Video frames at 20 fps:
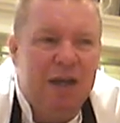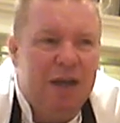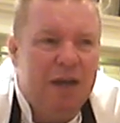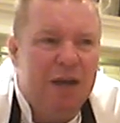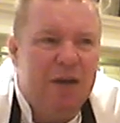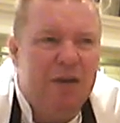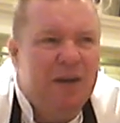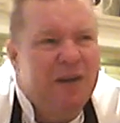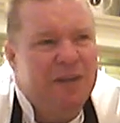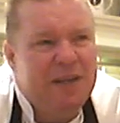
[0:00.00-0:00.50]
You
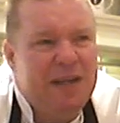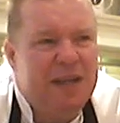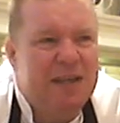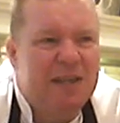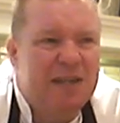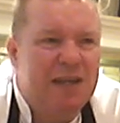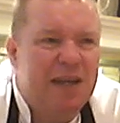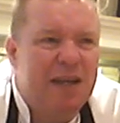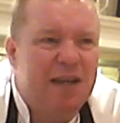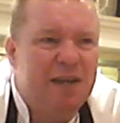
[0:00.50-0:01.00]
know, and at the end
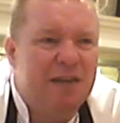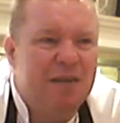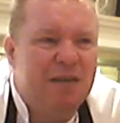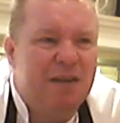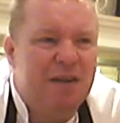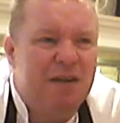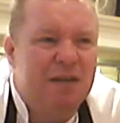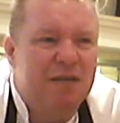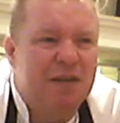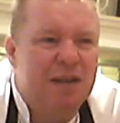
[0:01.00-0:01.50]
of the day,
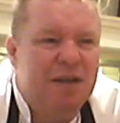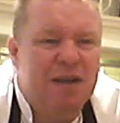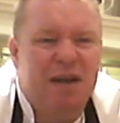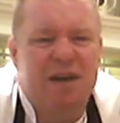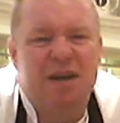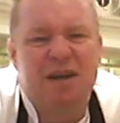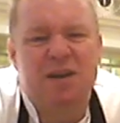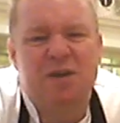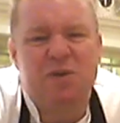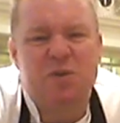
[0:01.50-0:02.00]
you know, it
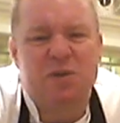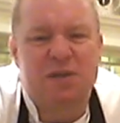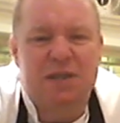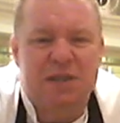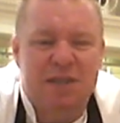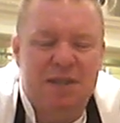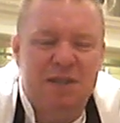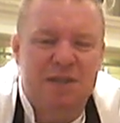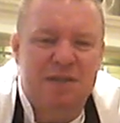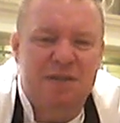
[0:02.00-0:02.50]
kind of
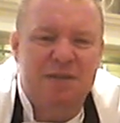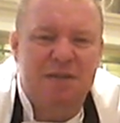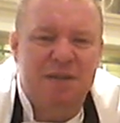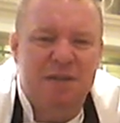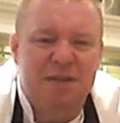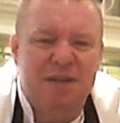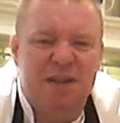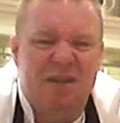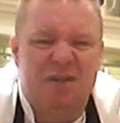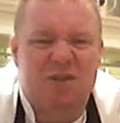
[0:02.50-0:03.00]
loses
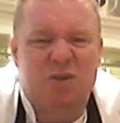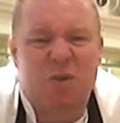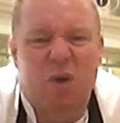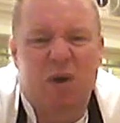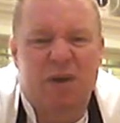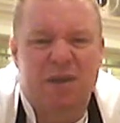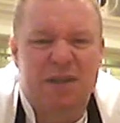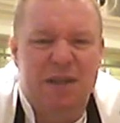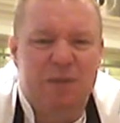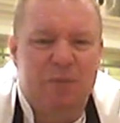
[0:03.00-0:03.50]
its
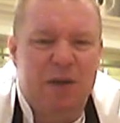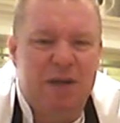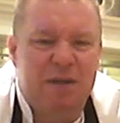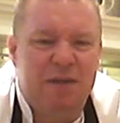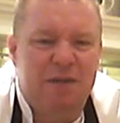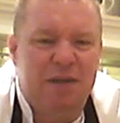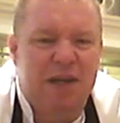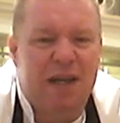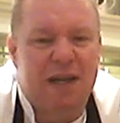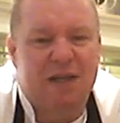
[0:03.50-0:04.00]
quality
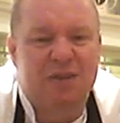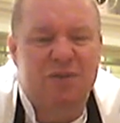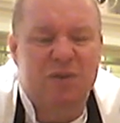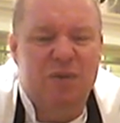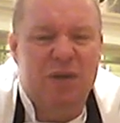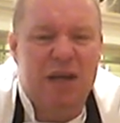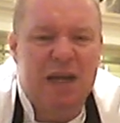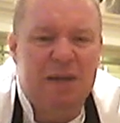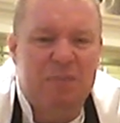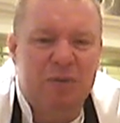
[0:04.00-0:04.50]
when your next
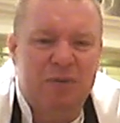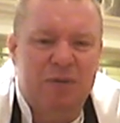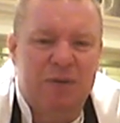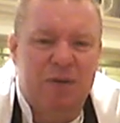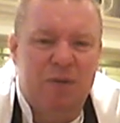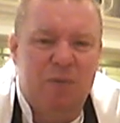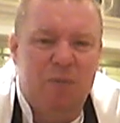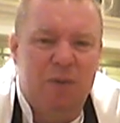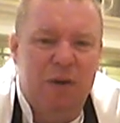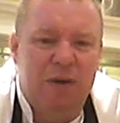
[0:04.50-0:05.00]
door neighbour's
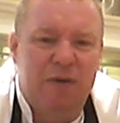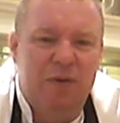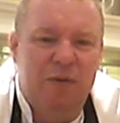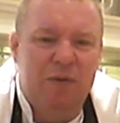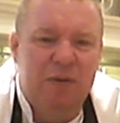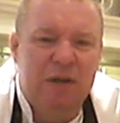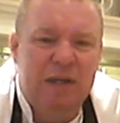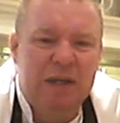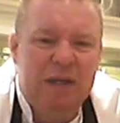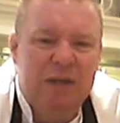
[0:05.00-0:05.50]
got one,
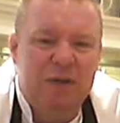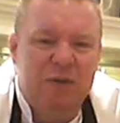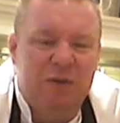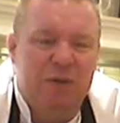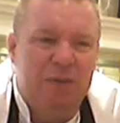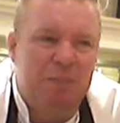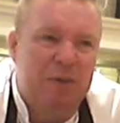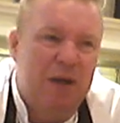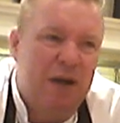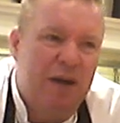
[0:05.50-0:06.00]
or
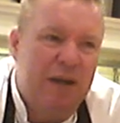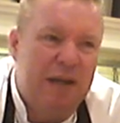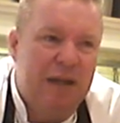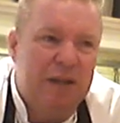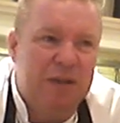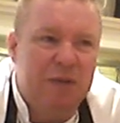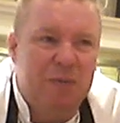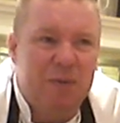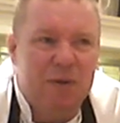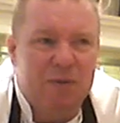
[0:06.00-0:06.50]
the guy
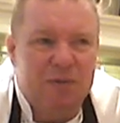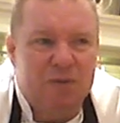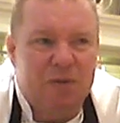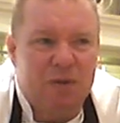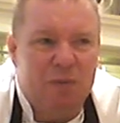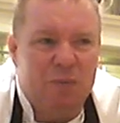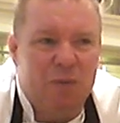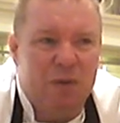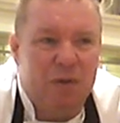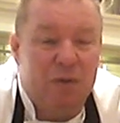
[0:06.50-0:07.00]
down the road's
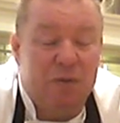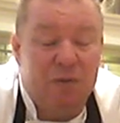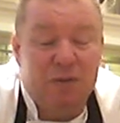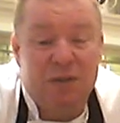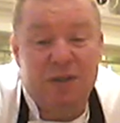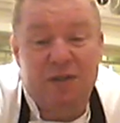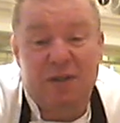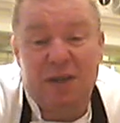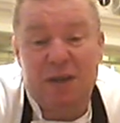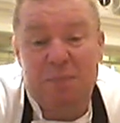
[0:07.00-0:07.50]
got one, or
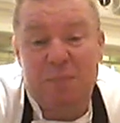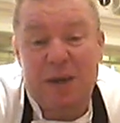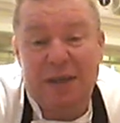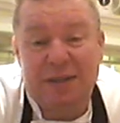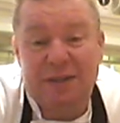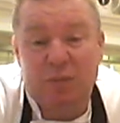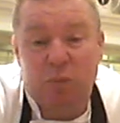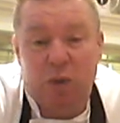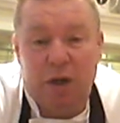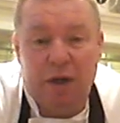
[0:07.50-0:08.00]
you see a
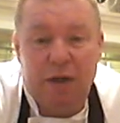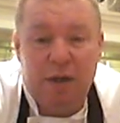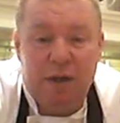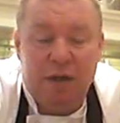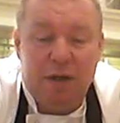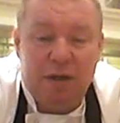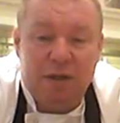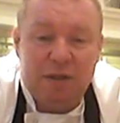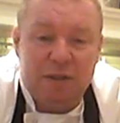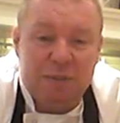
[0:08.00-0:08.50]
better one,
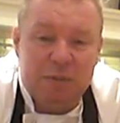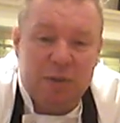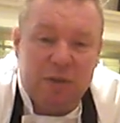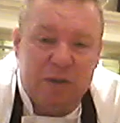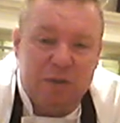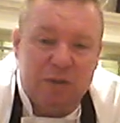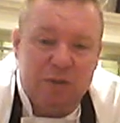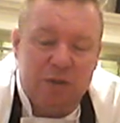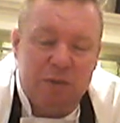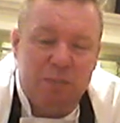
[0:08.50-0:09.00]
to be
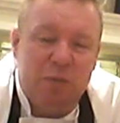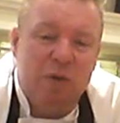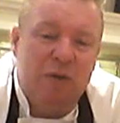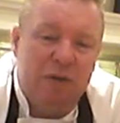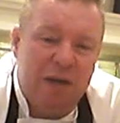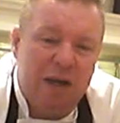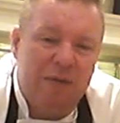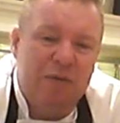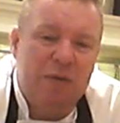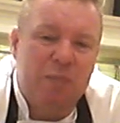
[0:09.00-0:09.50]
honest with you.
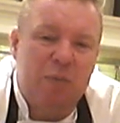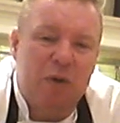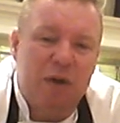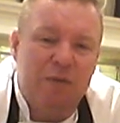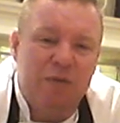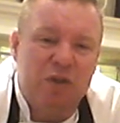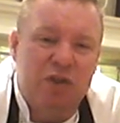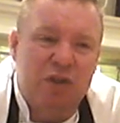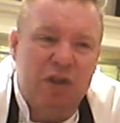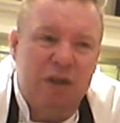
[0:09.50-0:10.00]
But having a
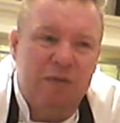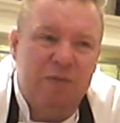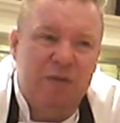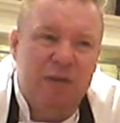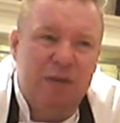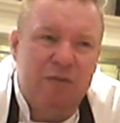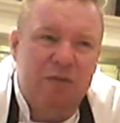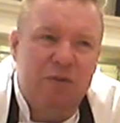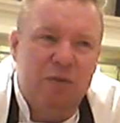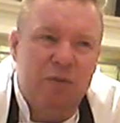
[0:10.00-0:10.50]
private
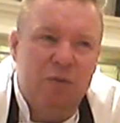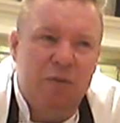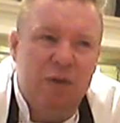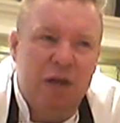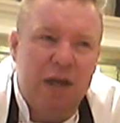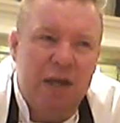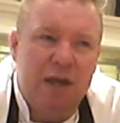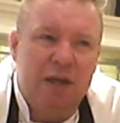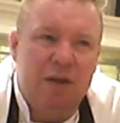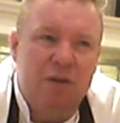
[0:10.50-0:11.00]
chef gives you
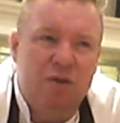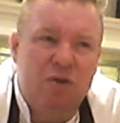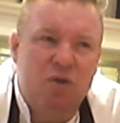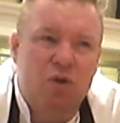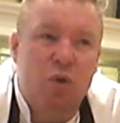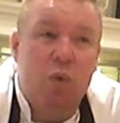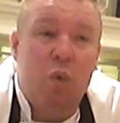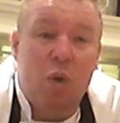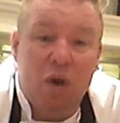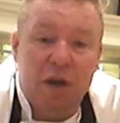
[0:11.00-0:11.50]
a
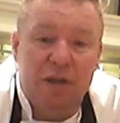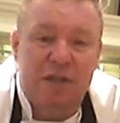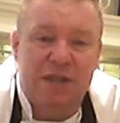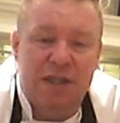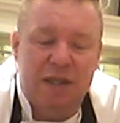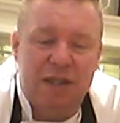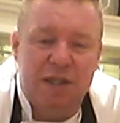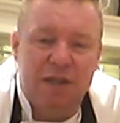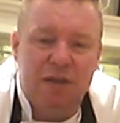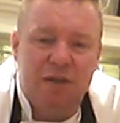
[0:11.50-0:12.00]

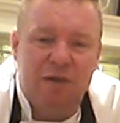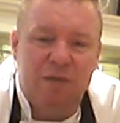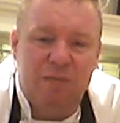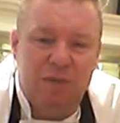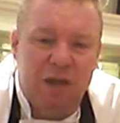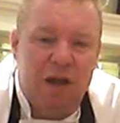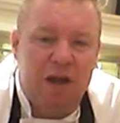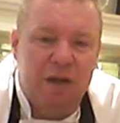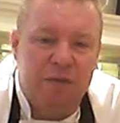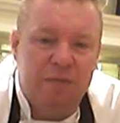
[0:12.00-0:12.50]
quality
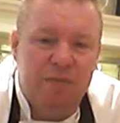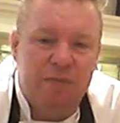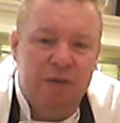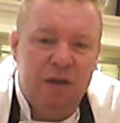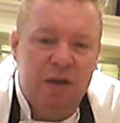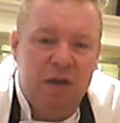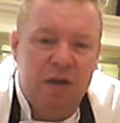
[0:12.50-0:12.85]
of life